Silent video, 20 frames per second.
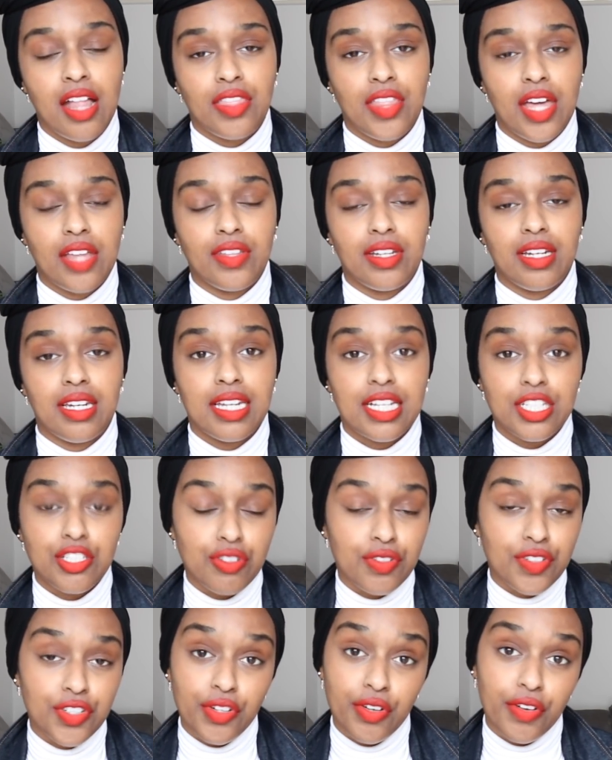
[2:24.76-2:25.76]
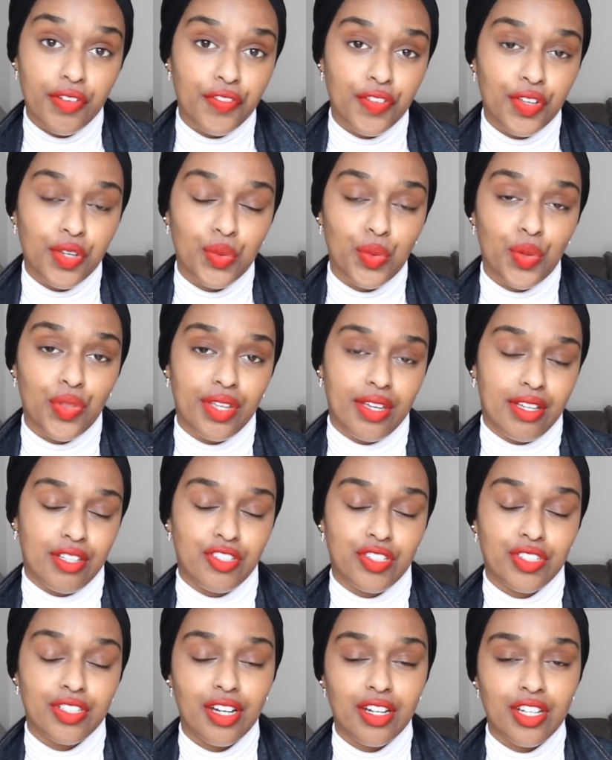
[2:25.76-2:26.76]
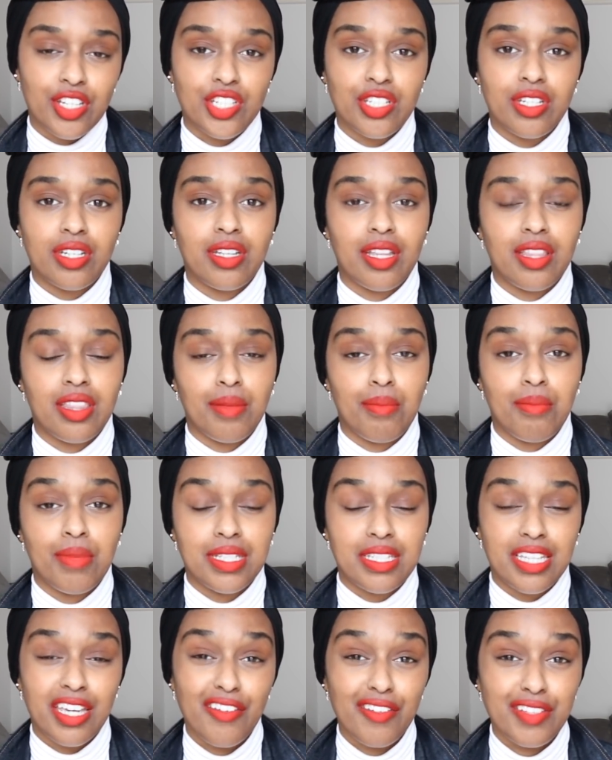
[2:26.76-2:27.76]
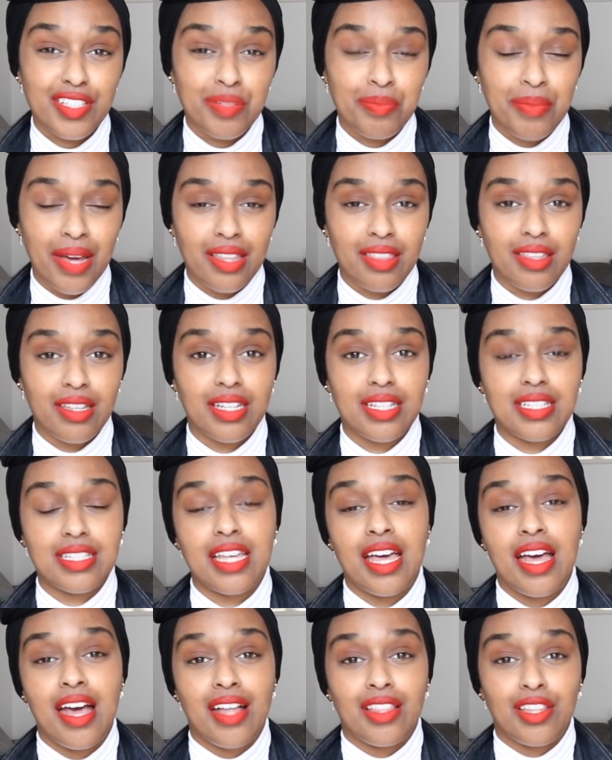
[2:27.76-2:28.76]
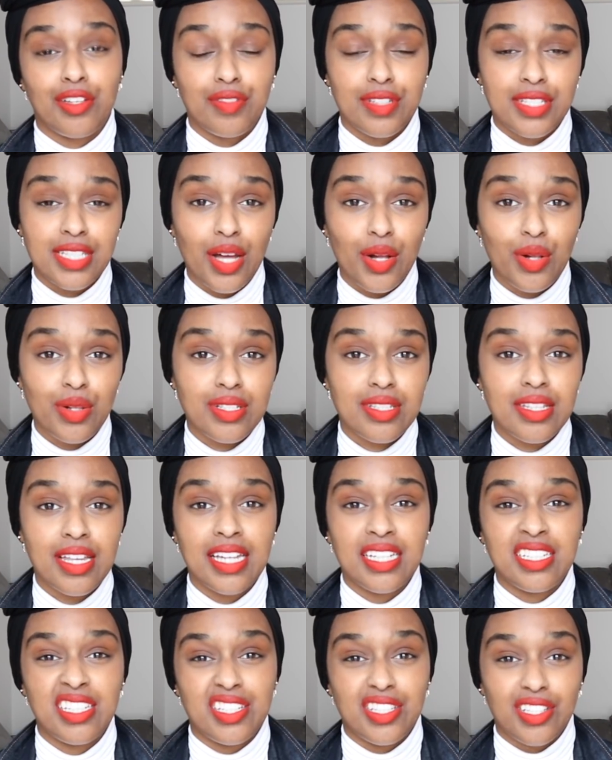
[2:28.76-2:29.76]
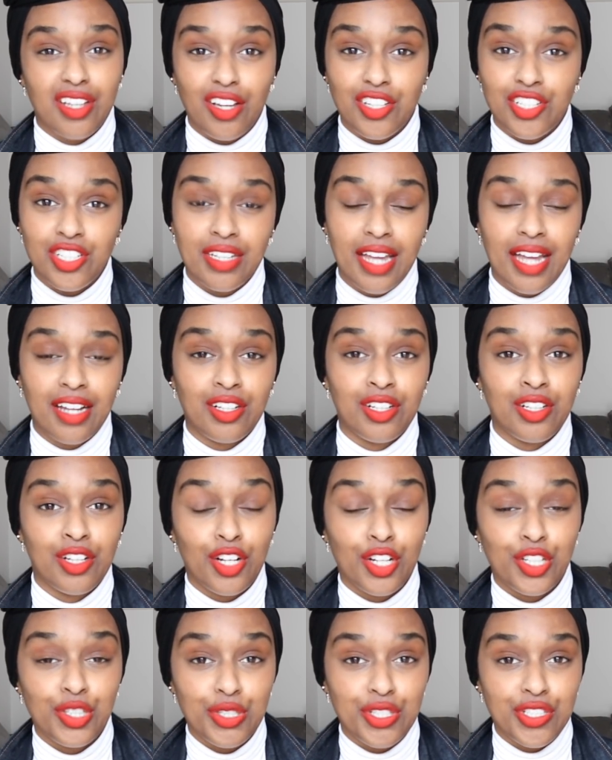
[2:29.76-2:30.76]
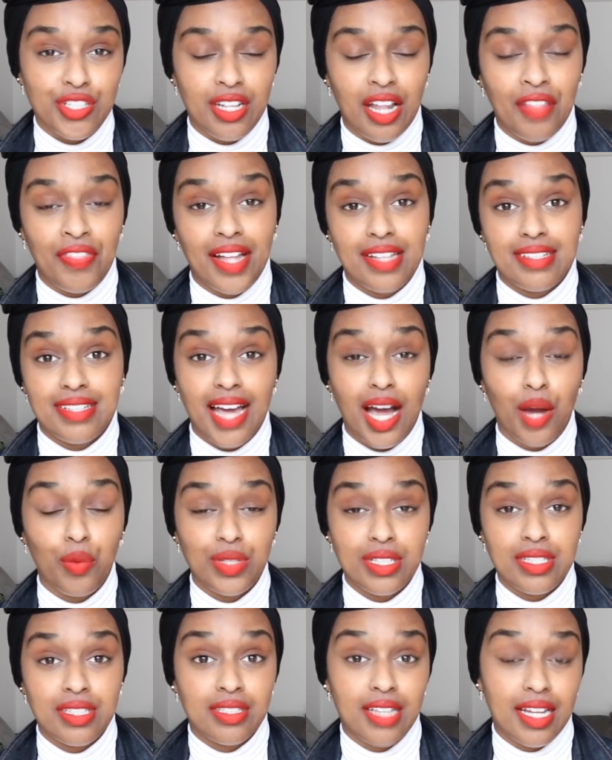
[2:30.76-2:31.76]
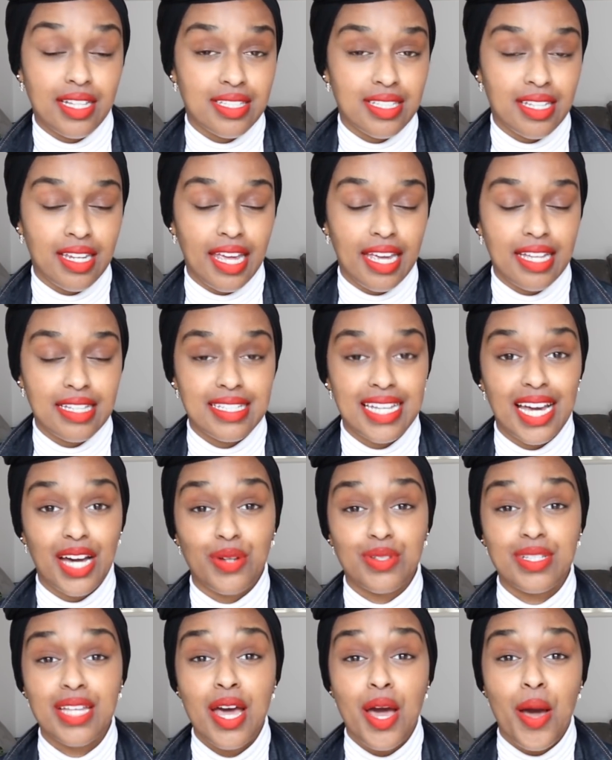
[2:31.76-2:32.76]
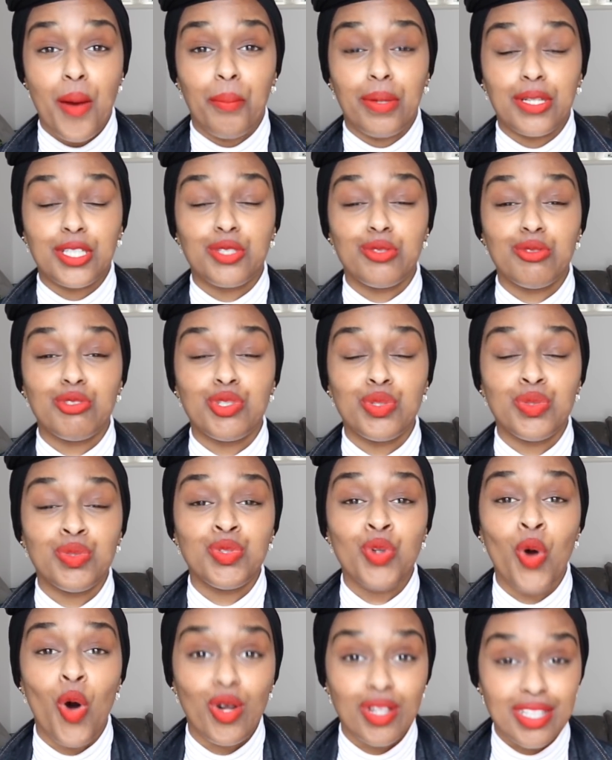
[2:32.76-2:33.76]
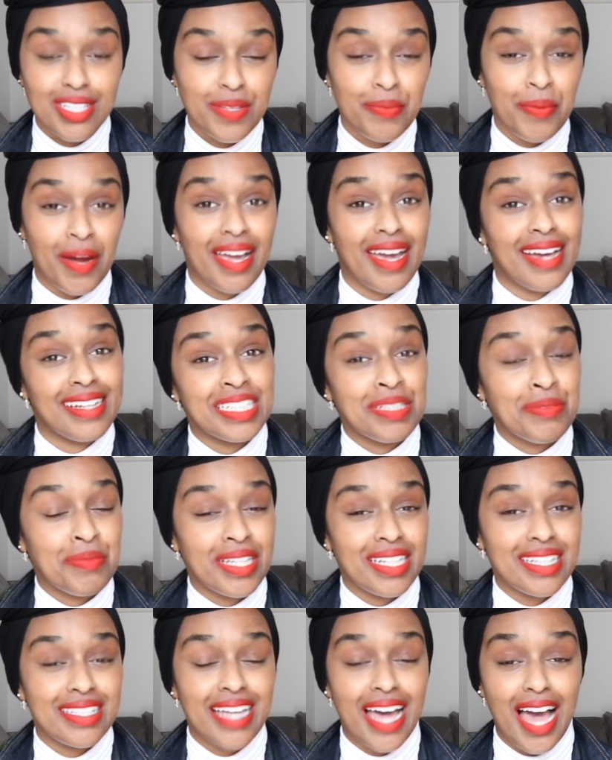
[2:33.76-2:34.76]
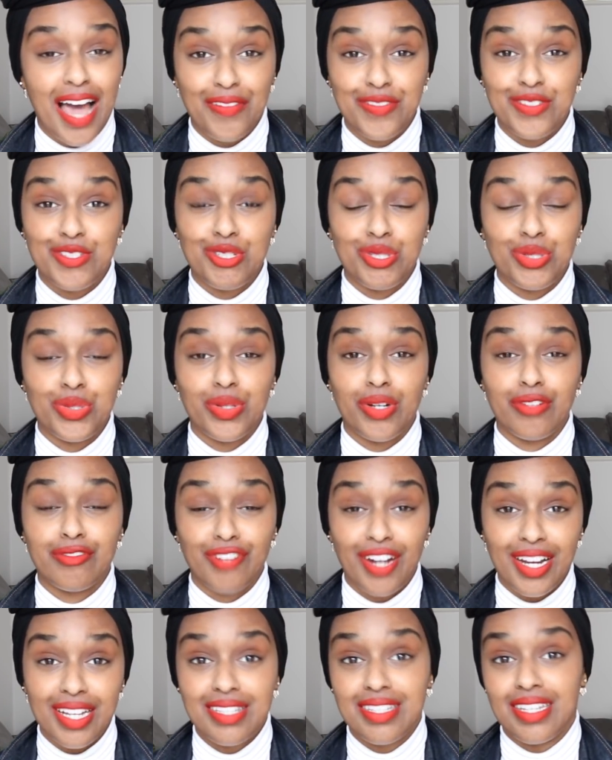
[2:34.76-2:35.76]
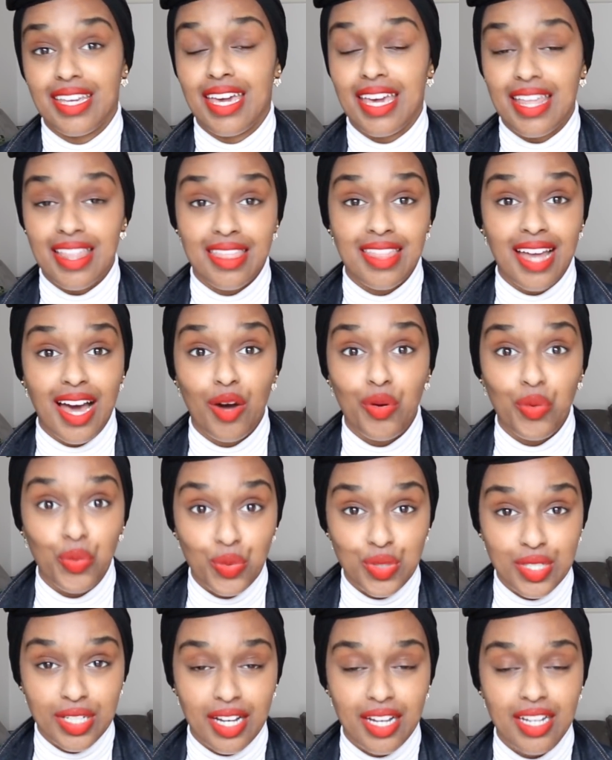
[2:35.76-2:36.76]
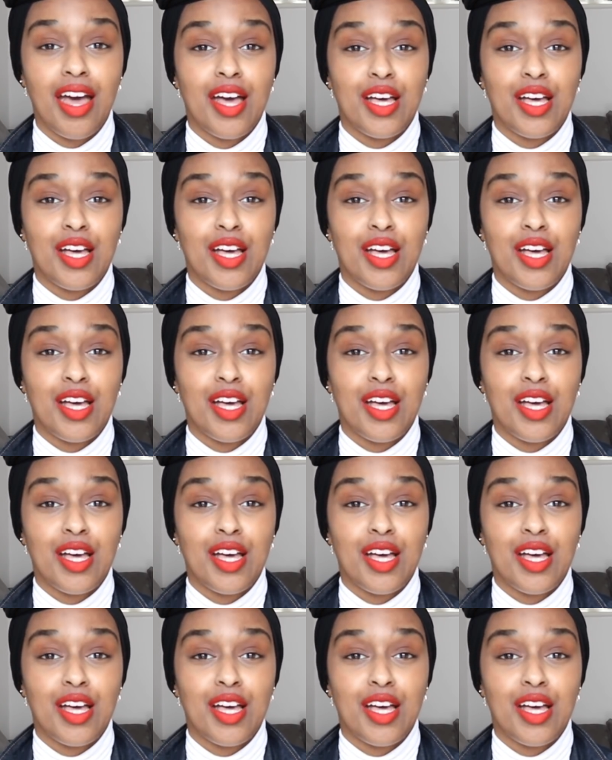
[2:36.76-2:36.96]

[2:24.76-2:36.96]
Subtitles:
then the literature review or the introduction, the materials and methods, the results, discussion and conclusion, and that's how we tend to lay it out. But you do not by any means have to write it in that order.